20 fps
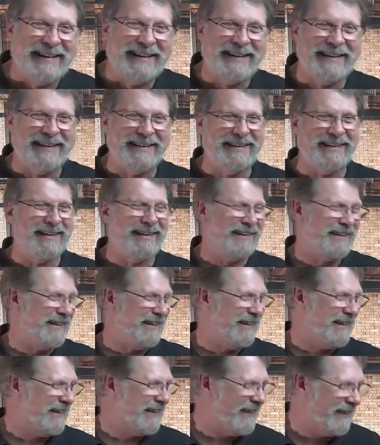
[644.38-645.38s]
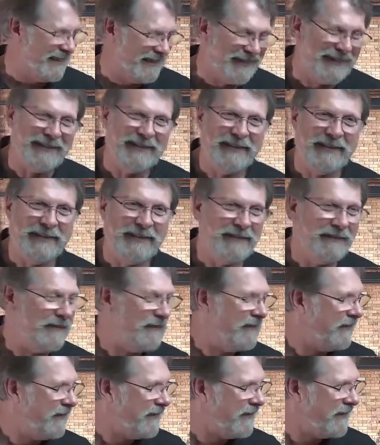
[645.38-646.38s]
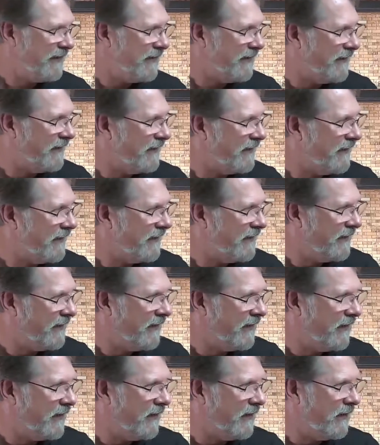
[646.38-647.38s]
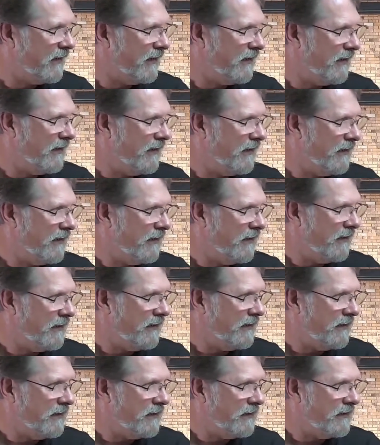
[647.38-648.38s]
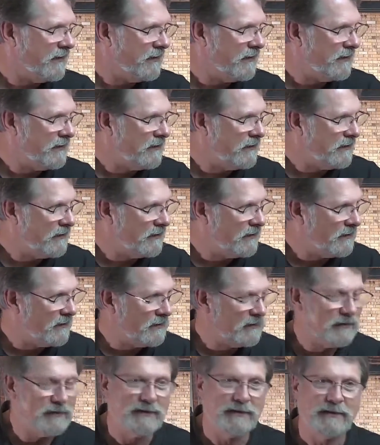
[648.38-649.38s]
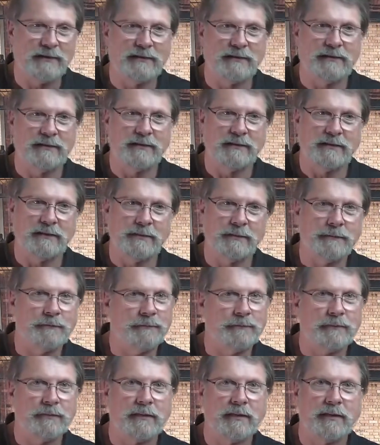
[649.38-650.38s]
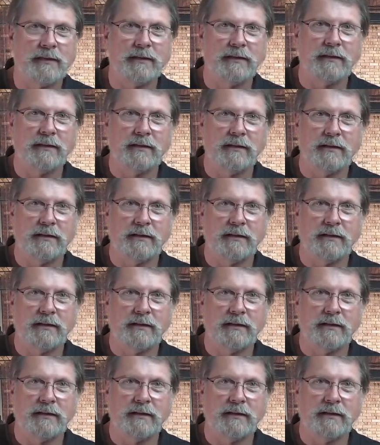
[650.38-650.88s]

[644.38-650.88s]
This person isn't speaking.